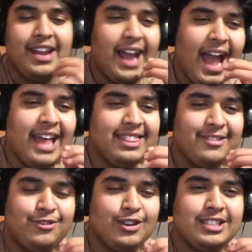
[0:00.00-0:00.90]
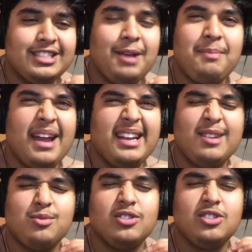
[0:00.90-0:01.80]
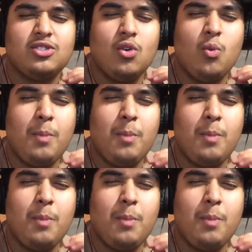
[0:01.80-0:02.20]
then I had the first sip, and it was so